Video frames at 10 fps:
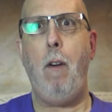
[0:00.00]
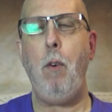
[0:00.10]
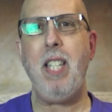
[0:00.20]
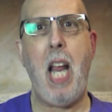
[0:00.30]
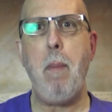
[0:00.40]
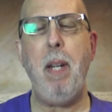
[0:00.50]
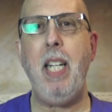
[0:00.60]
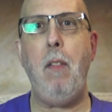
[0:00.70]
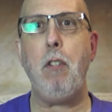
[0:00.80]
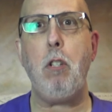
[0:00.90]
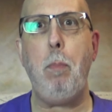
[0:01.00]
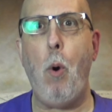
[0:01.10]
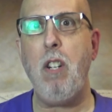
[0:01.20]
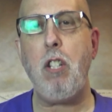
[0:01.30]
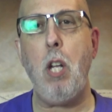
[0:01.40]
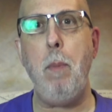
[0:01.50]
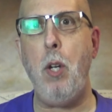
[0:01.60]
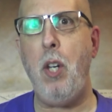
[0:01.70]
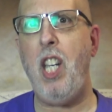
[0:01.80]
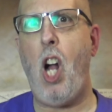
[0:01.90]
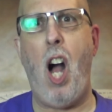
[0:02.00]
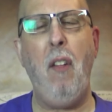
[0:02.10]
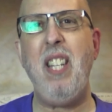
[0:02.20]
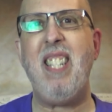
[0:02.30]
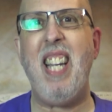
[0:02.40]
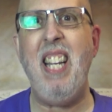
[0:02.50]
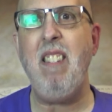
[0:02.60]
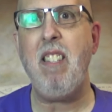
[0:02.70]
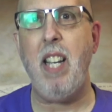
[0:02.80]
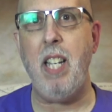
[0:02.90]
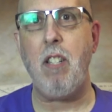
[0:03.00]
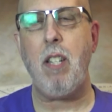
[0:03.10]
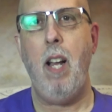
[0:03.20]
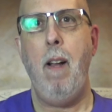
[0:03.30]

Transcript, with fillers: of what's happening in the sports community, all these incidents